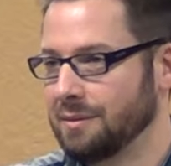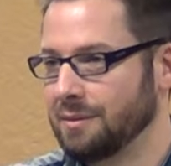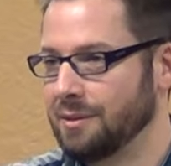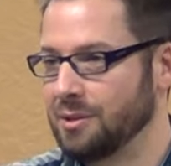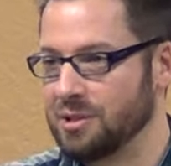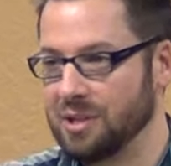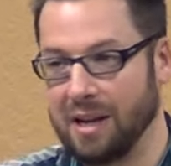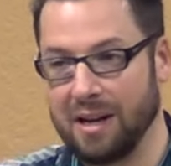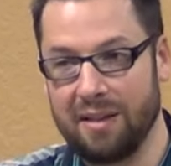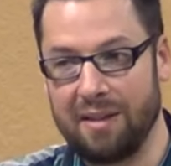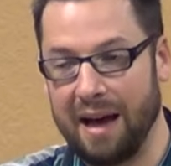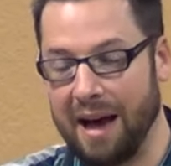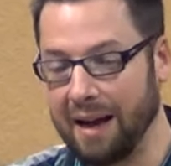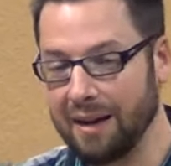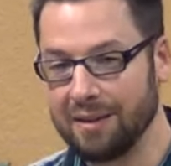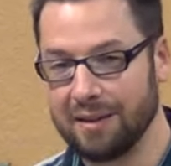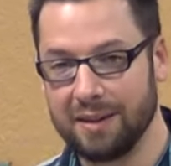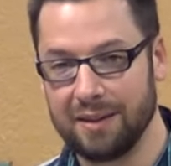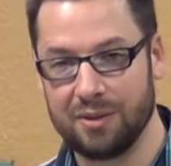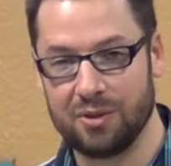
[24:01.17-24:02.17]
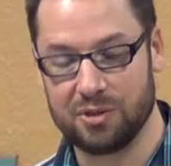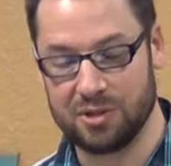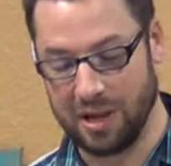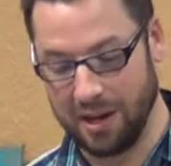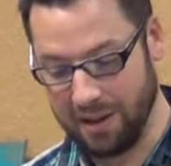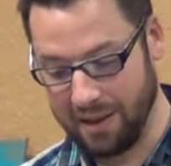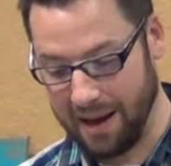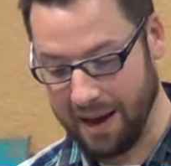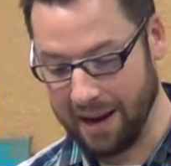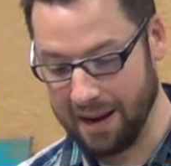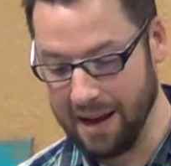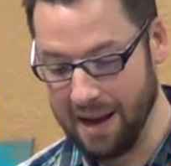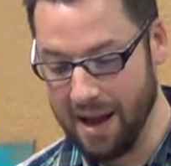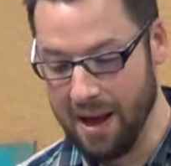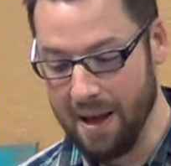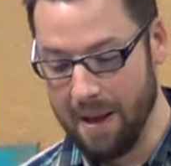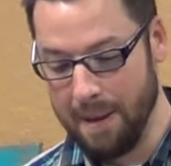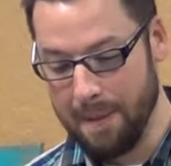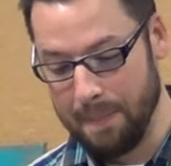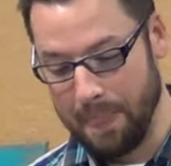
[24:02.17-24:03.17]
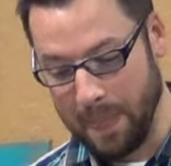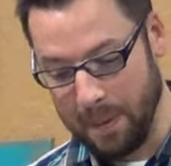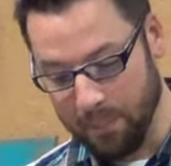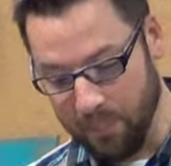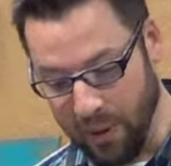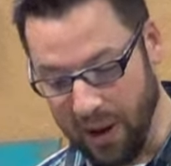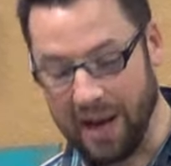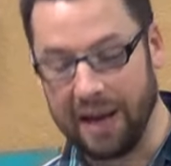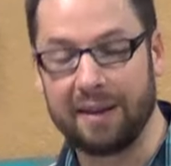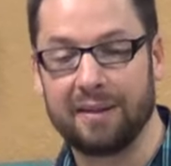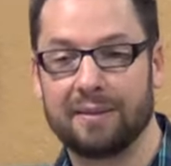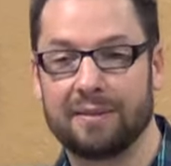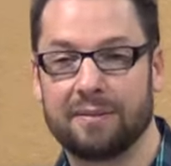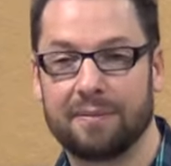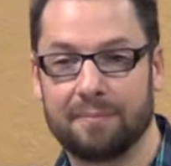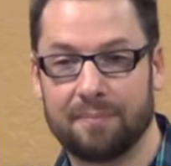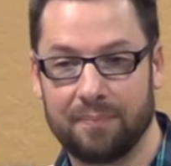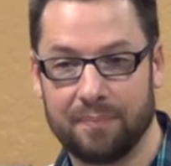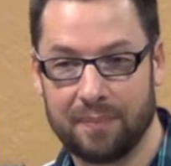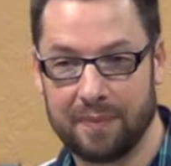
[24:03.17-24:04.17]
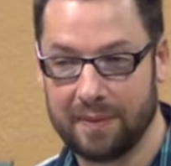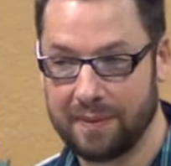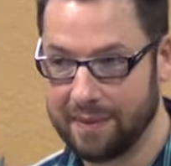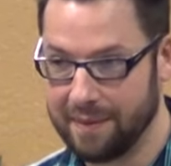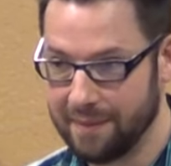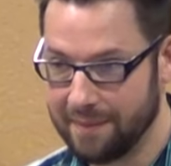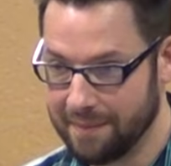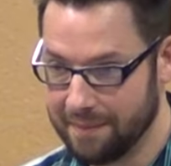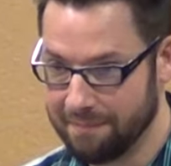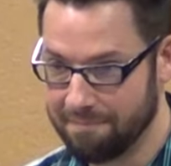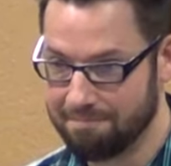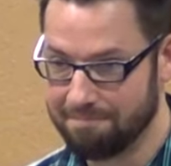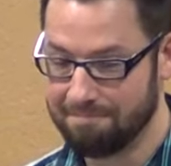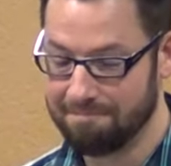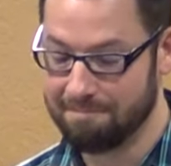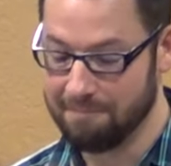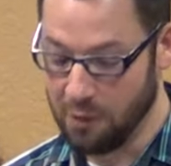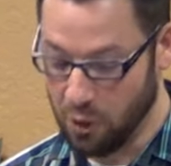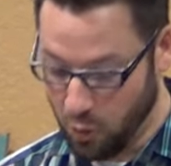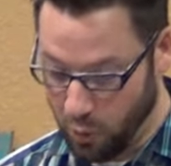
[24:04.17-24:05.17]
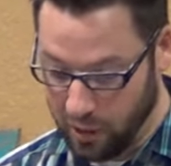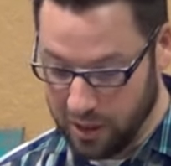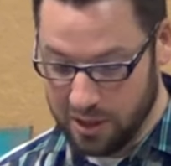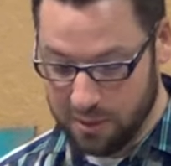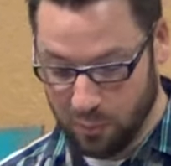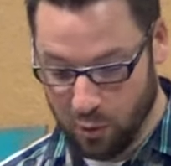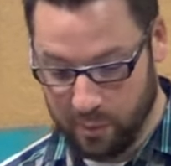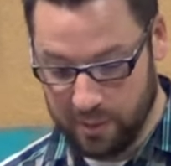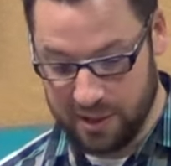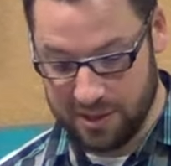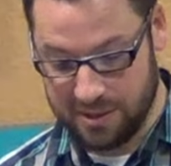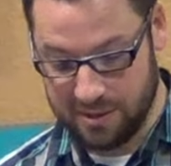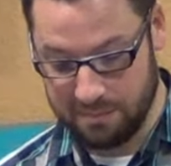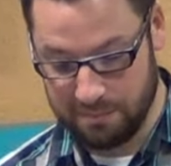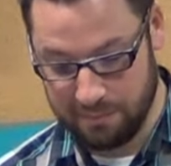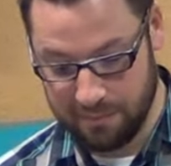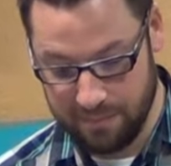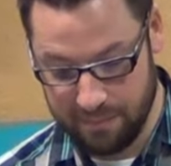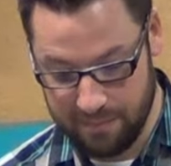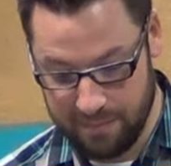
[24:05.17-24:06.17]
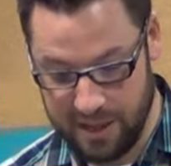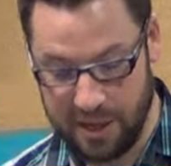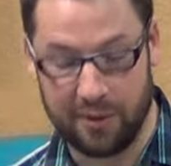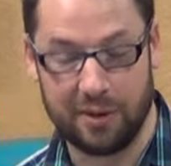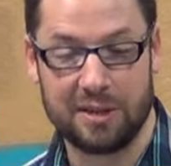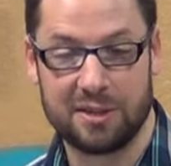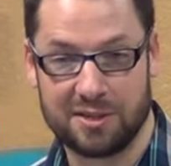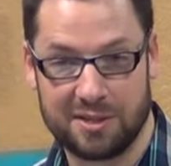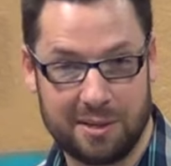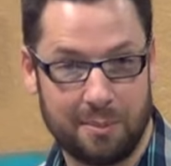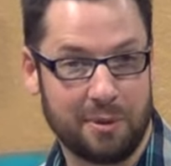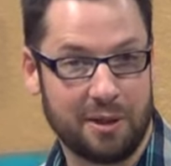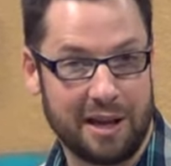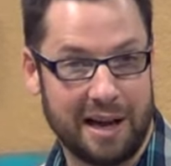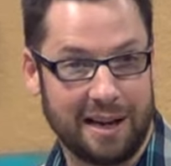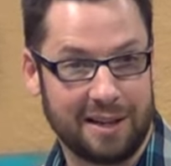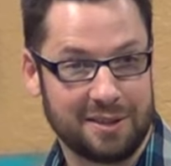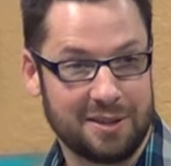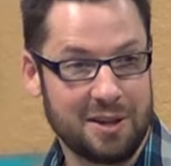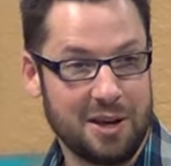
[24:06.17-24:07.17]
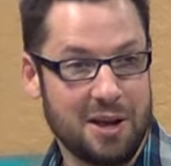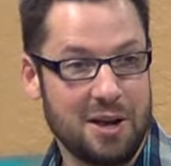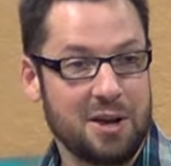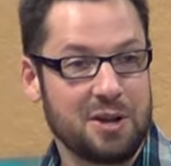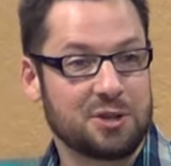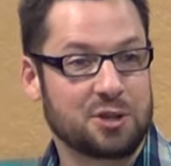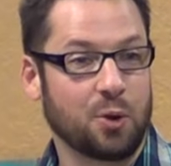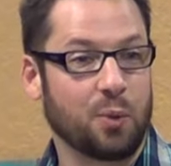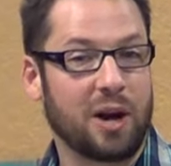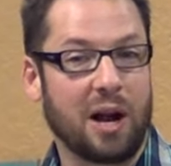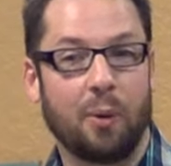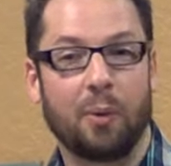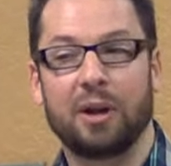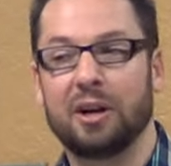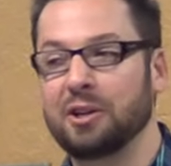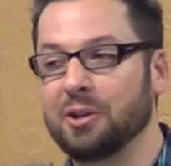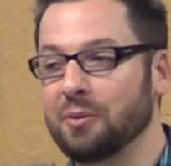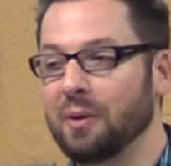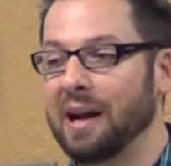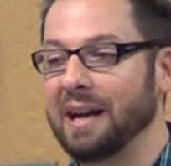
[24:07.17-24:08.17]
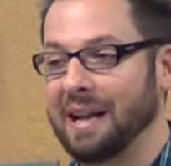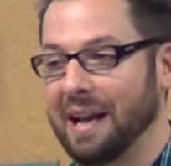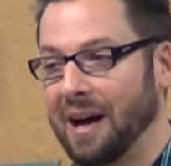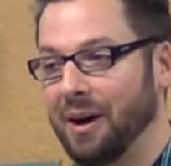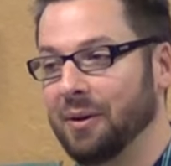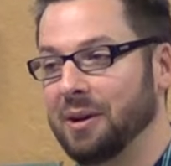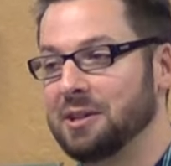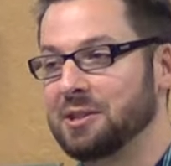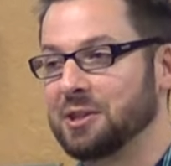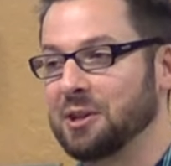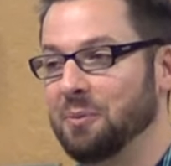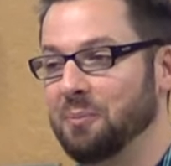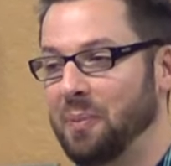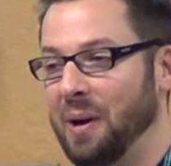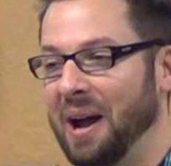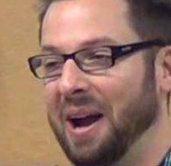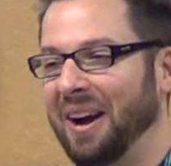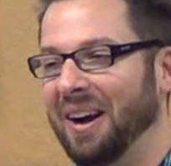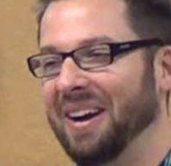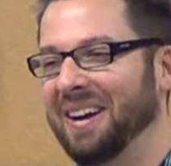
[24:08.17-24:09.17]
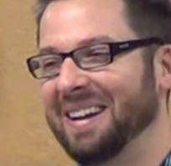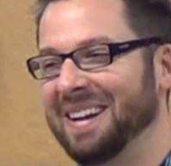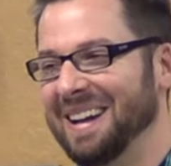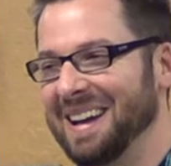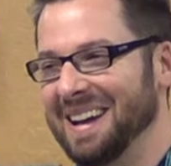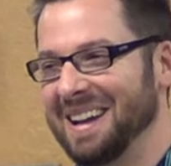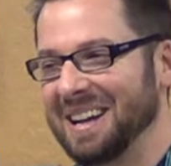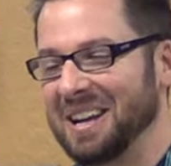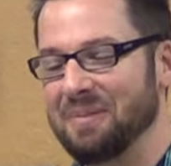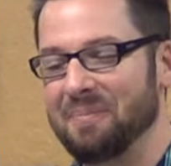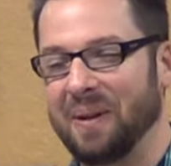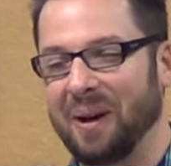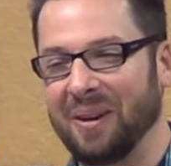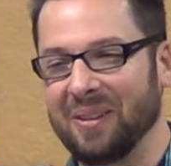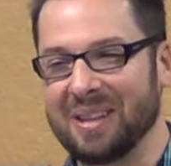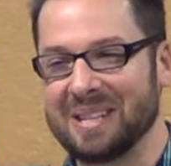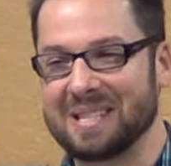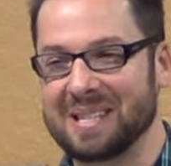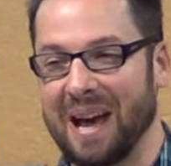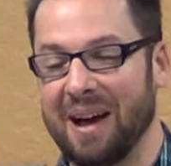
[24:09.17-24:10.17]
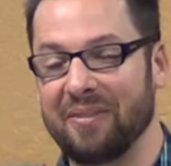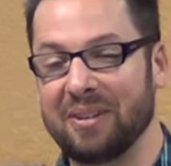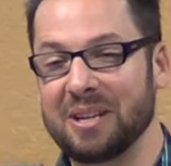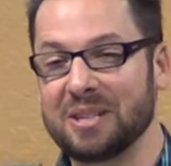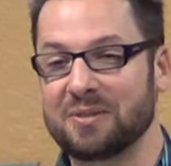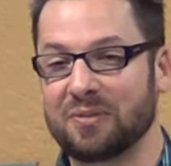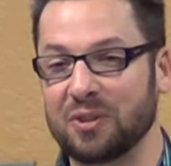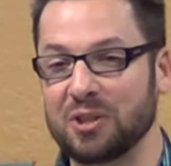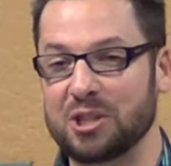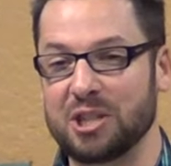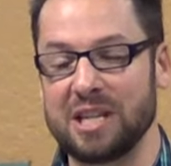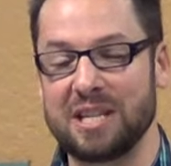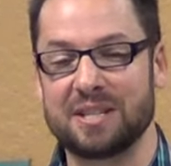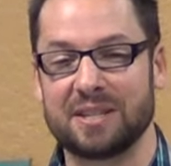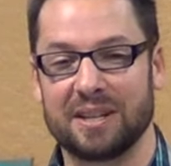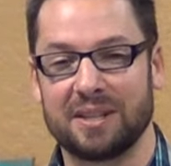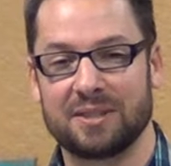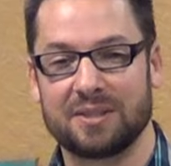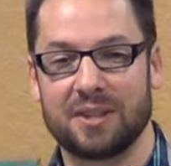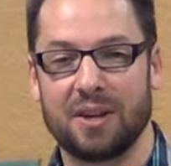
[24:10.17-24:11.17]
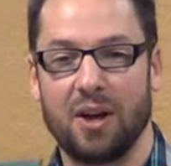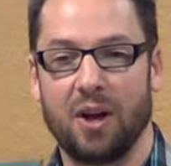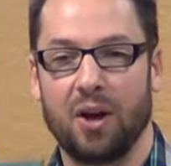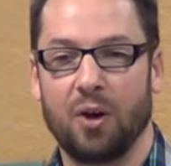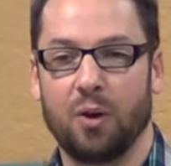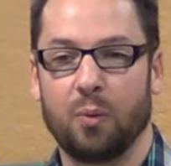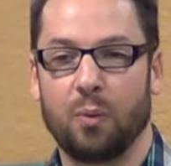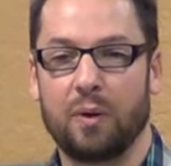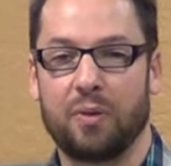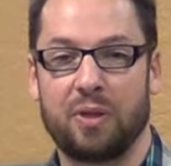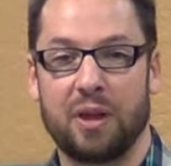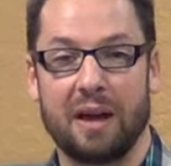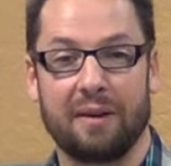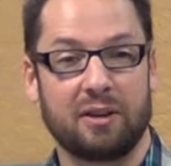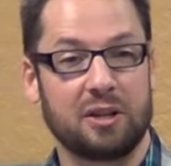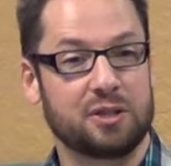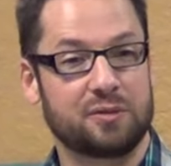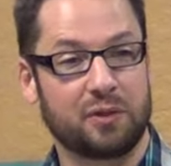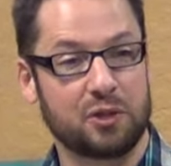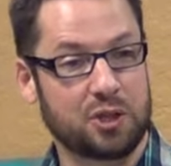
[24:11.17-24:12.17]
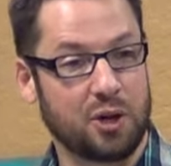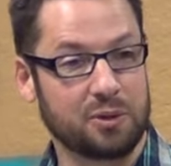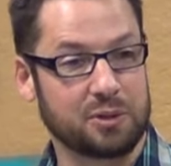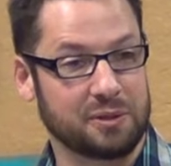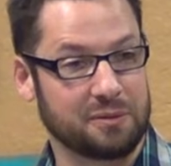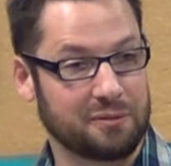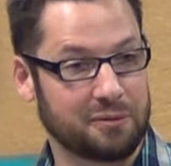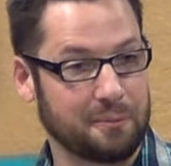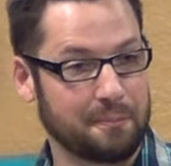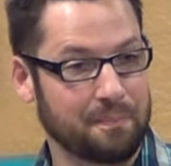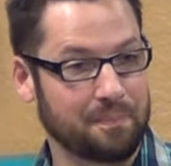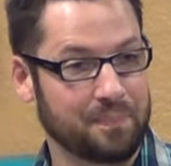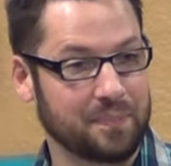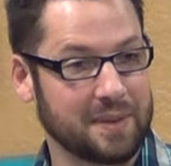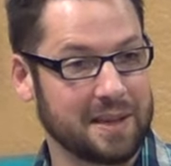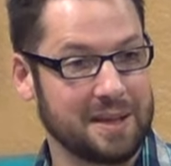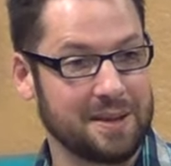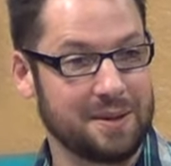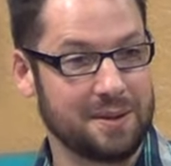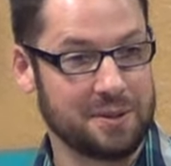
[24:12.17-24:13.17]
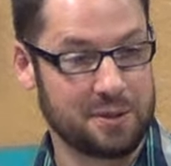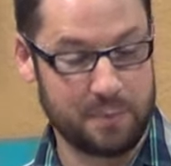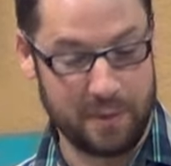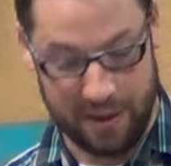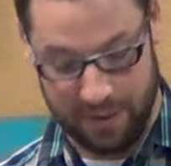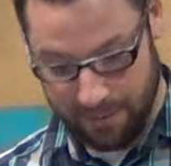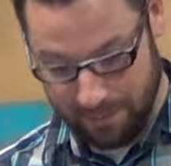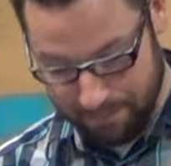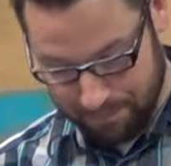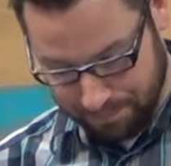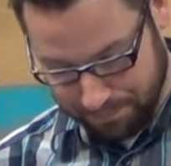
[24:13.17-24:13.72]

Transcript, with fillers: There's none of that. There's none of that. But according to Mormonism, there is some of that. So what I want to do right now is compare this evidence for Jesus with the evidence for Joseph Smith.